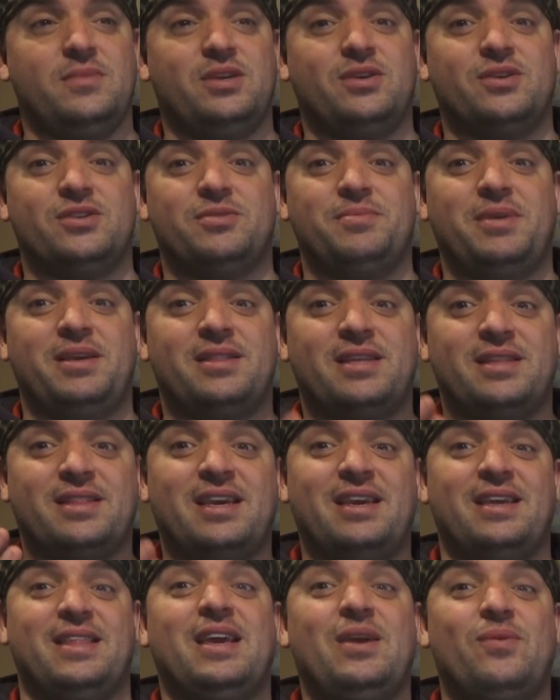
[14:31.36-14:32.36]
I mean that they
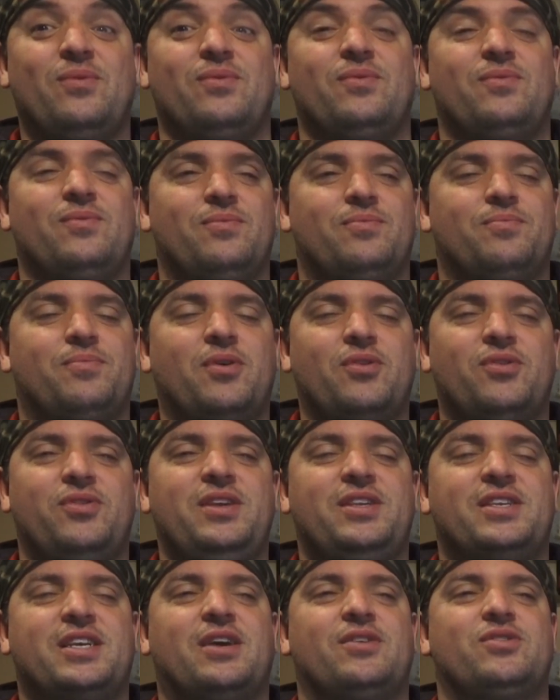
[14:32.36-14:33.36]
both
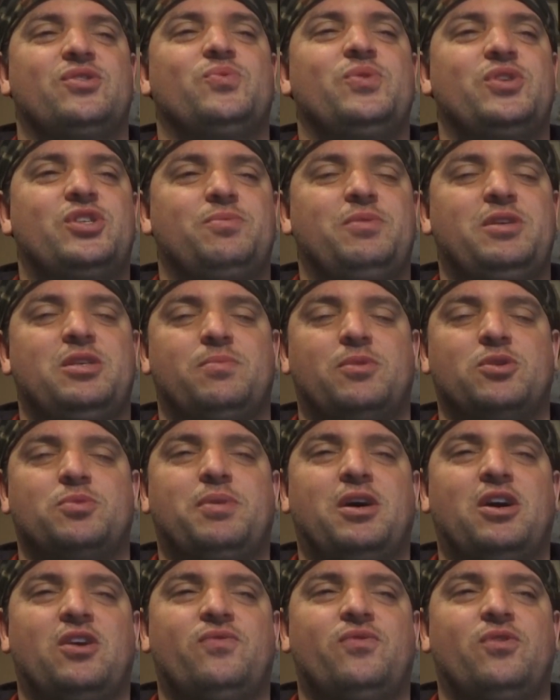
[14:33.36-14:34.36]
these characters wish to be the most
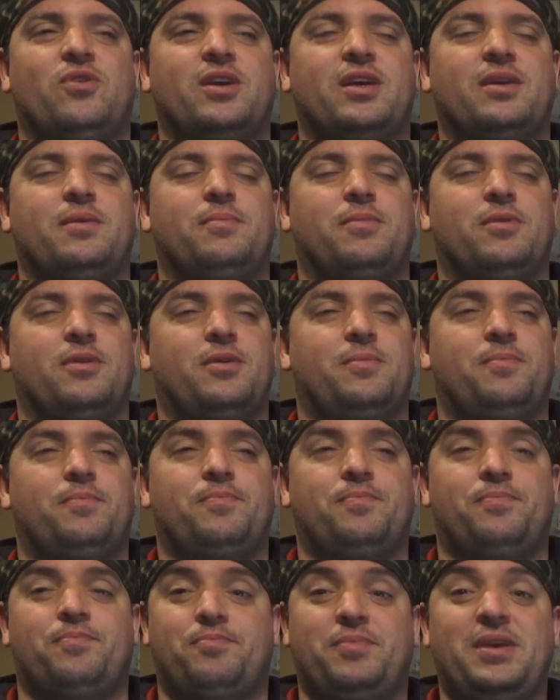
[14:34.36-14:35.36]
powerful
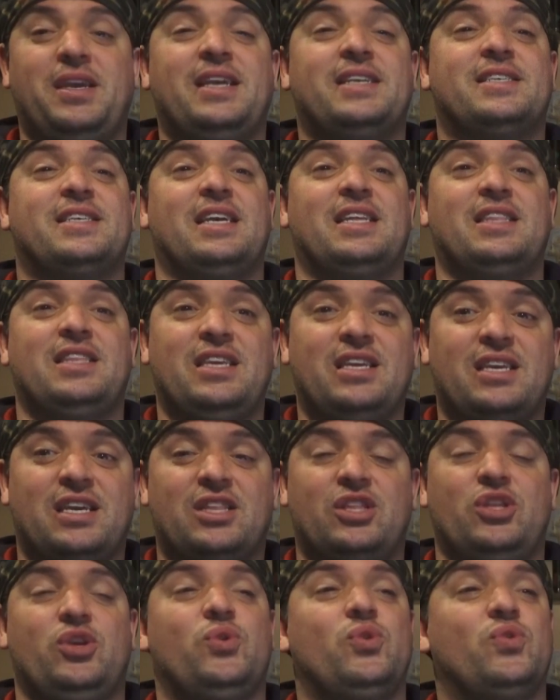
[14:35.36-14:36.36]
beings in the
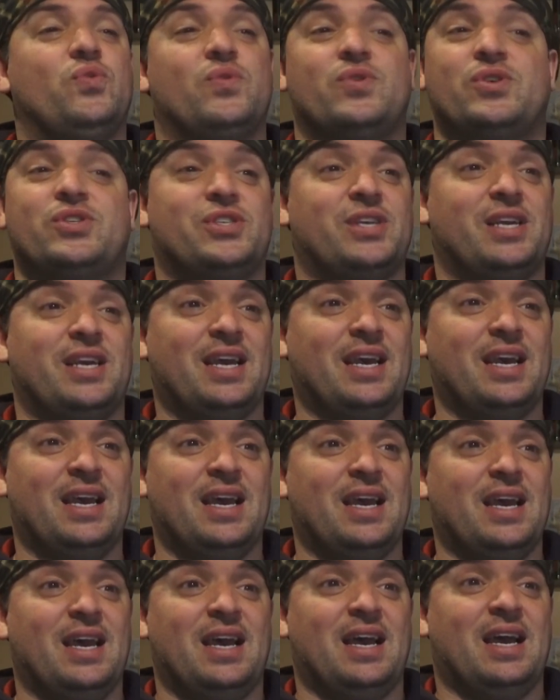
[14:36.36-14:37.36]
universe.
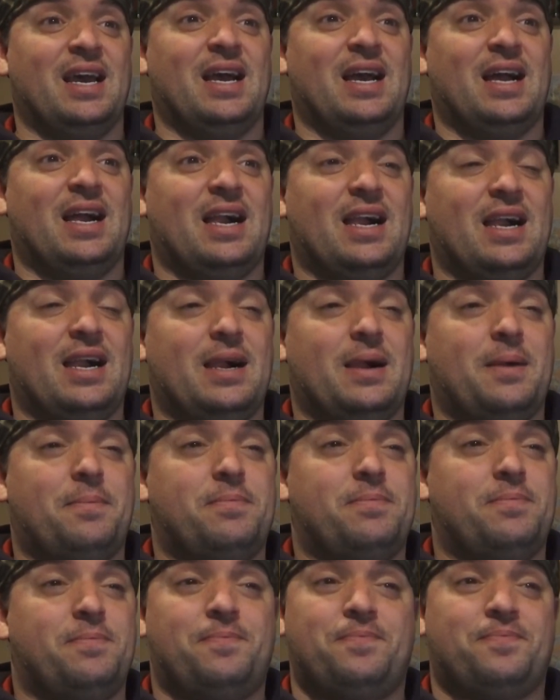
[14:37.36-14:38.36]
Um,
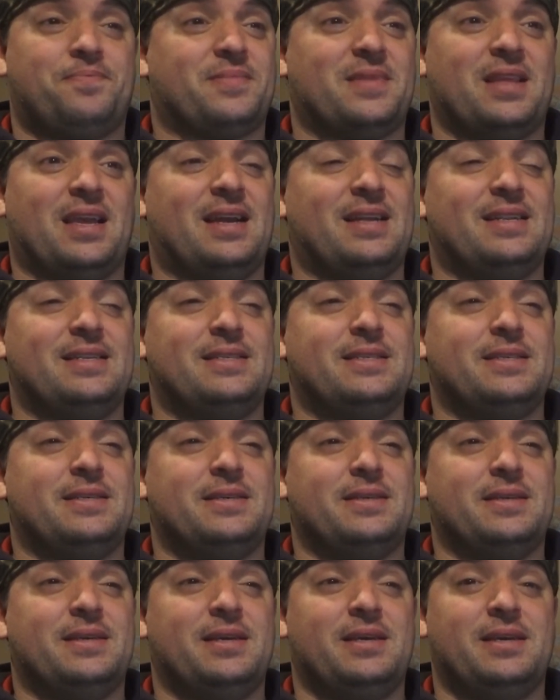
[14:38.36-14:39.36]
and
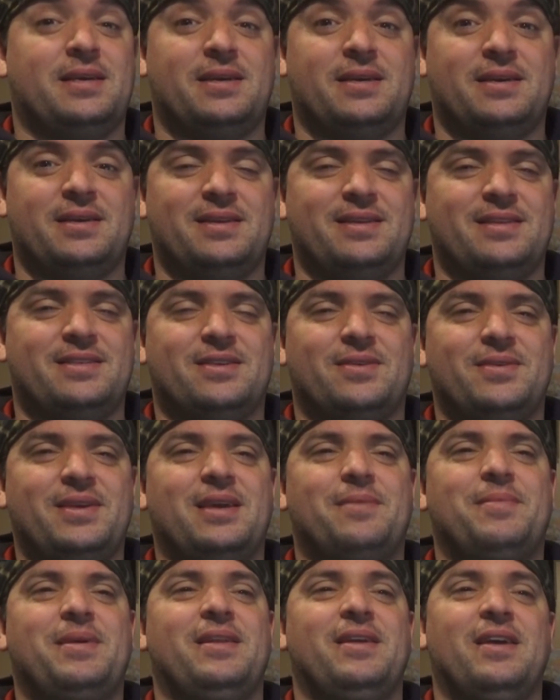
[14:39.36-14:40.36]
so yeah, I
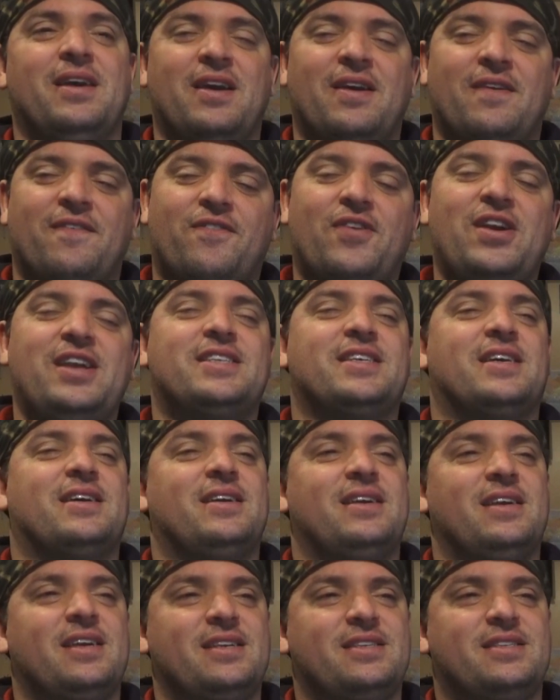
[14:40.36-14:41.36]
mean, Frieza
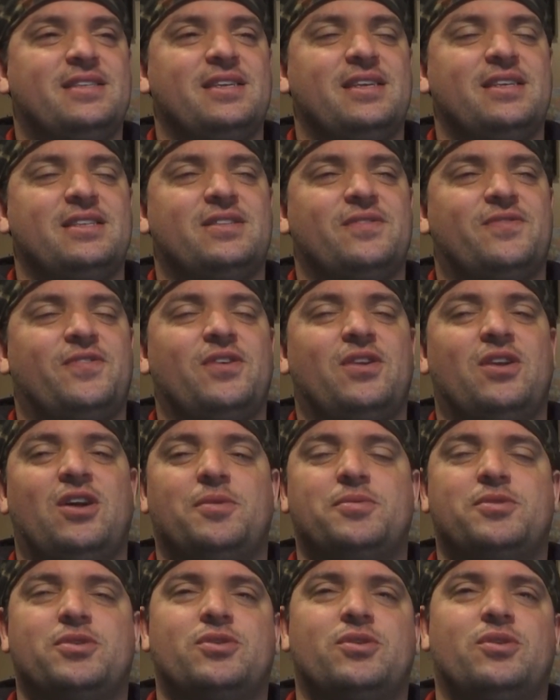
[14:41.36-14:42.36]
is the final
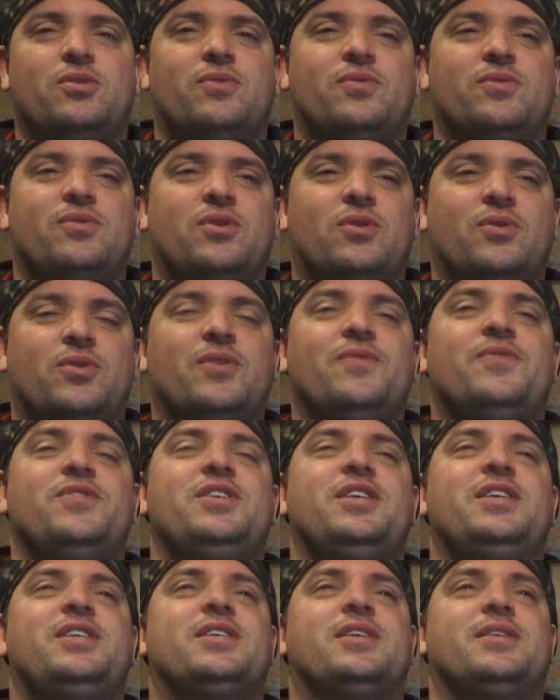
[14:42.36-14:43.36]
obstacle Goku
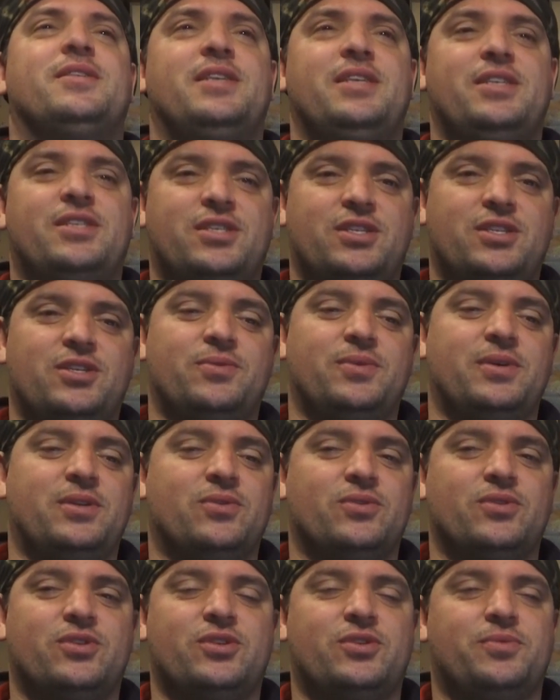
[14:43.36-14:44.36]
Vegeta needs to do in
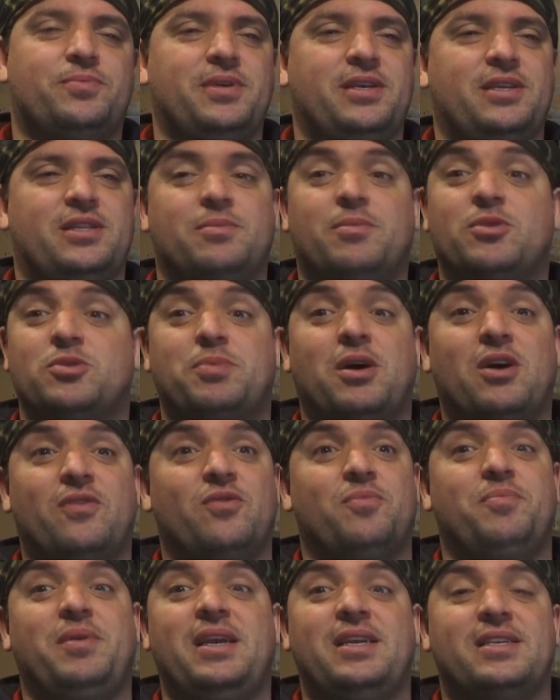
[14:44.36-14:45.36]
order to be the most powerful
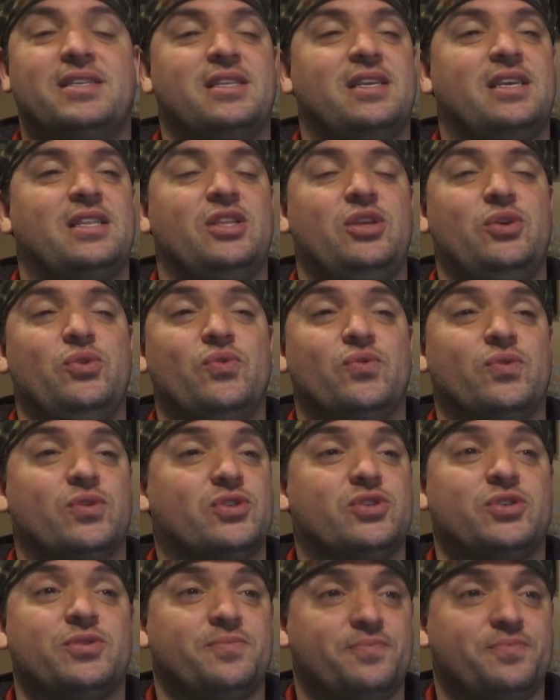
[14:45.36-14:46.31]
beings in the universe.